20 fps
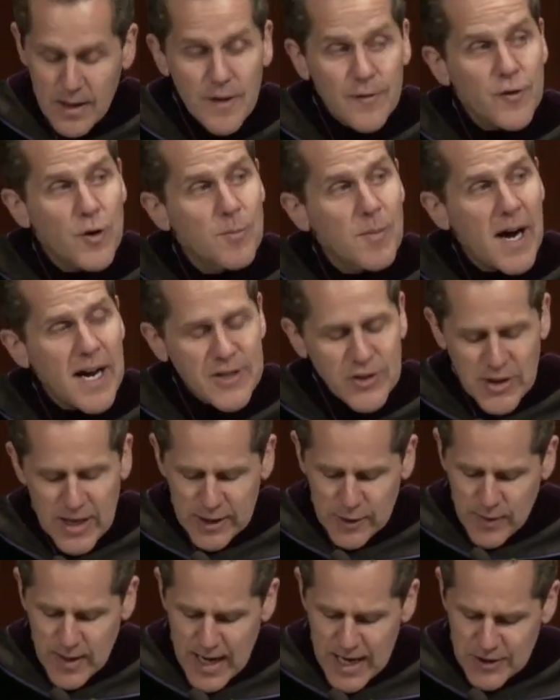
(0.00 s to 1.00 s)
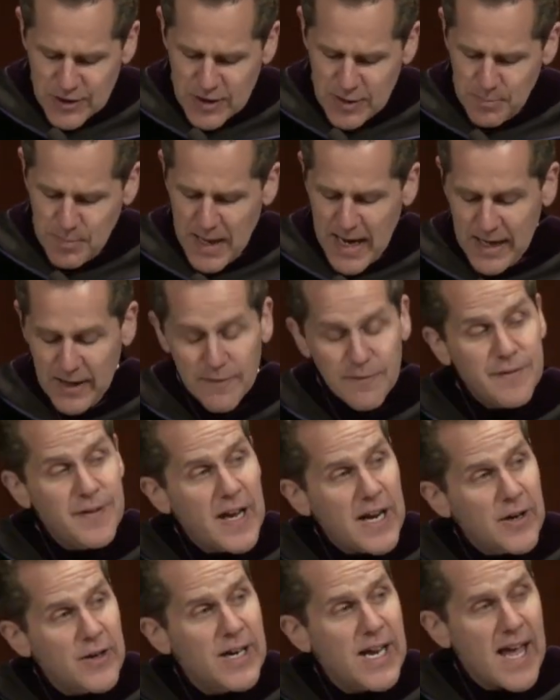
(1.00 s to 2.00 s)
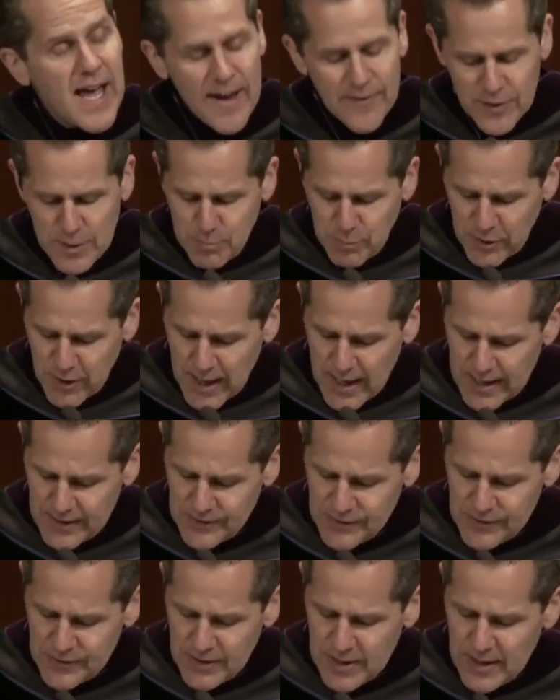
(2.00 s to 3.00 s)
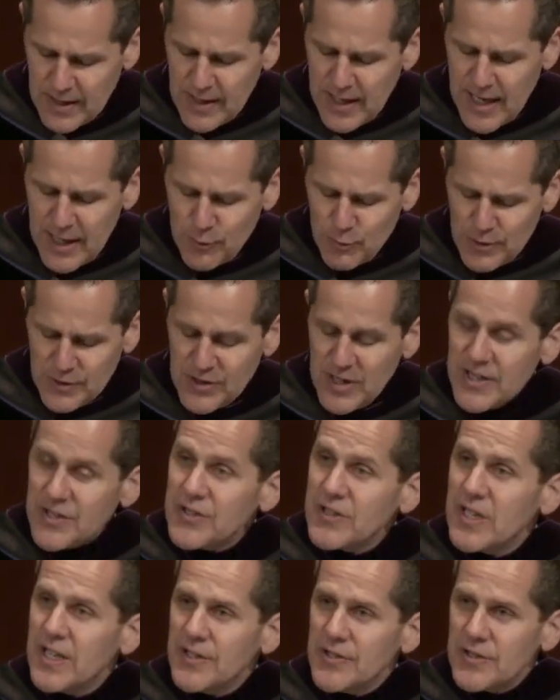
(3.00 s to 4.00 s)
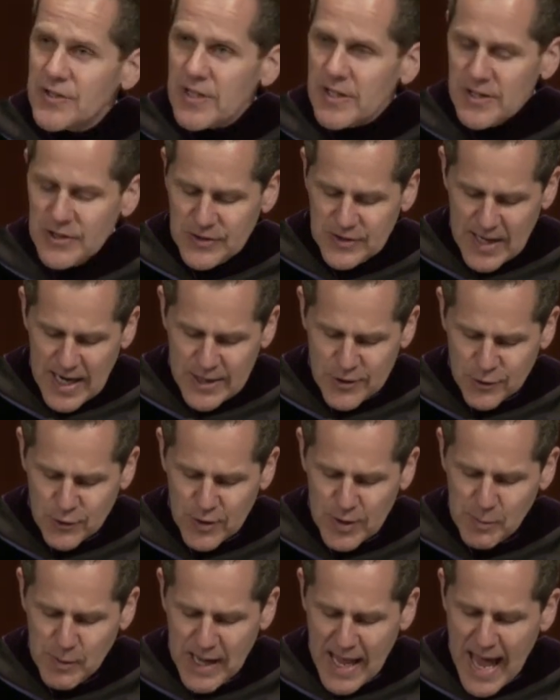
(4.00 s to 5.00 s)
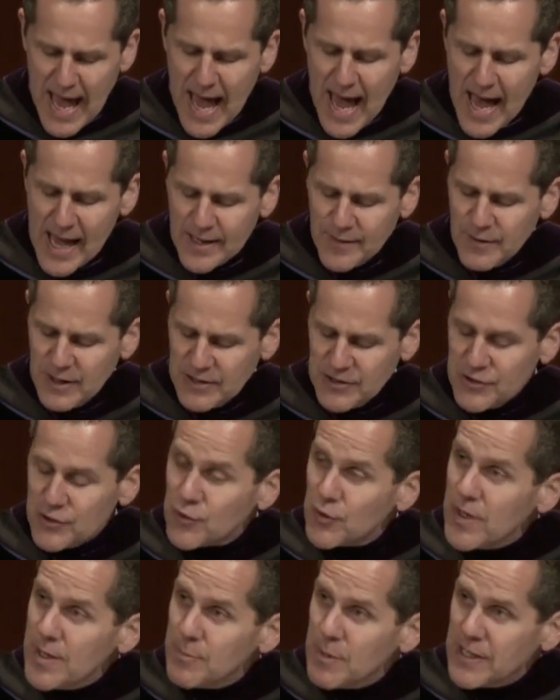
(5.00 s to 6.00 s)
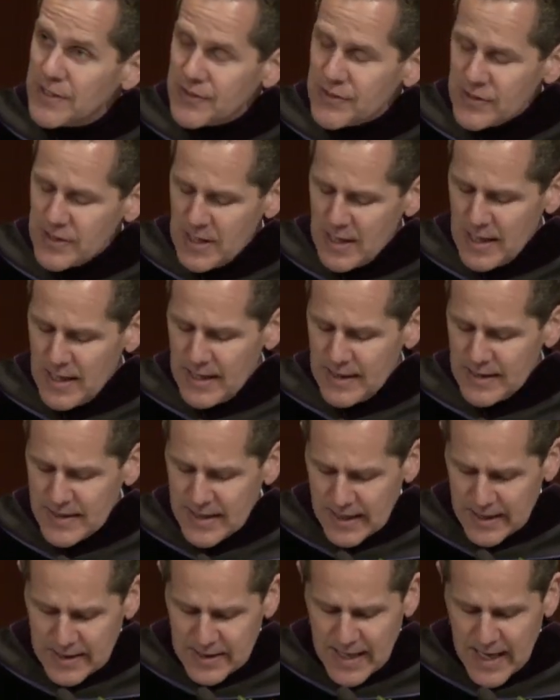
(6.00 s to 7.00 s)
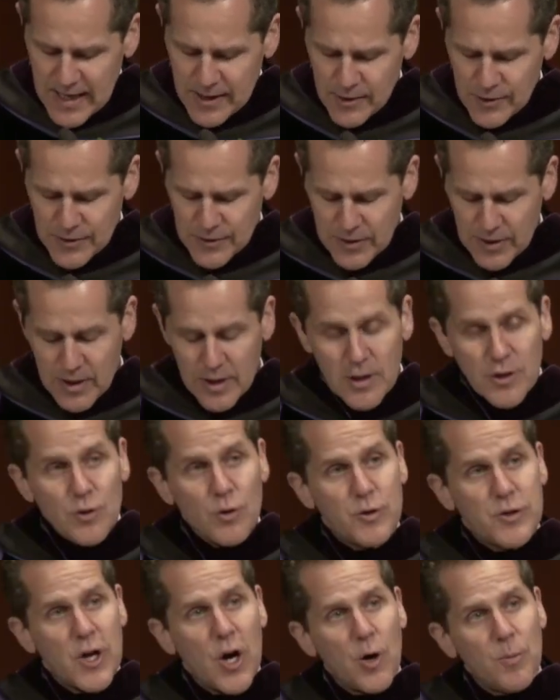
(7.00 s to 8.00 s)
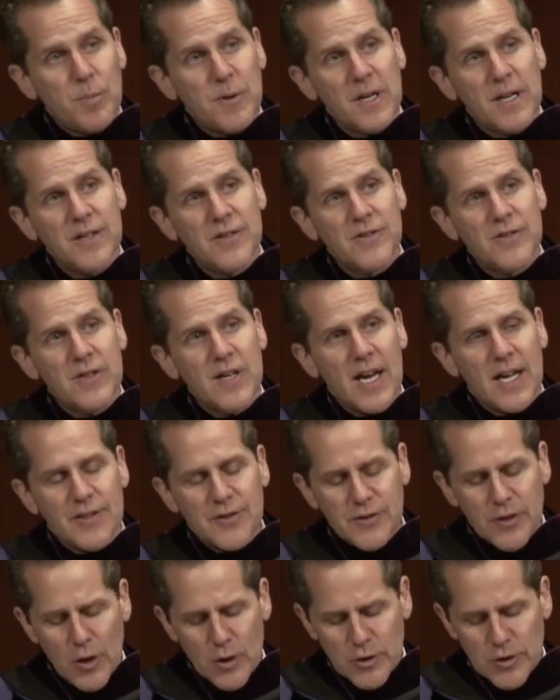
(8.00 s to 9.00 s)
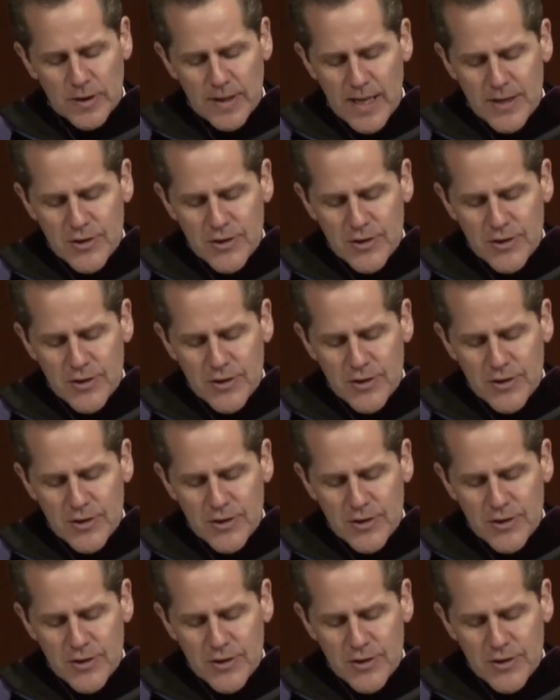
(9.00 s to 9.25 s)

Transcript: for my generation paid a very heavy price in resistance to the century we had of extremists, dictators, utopians, and social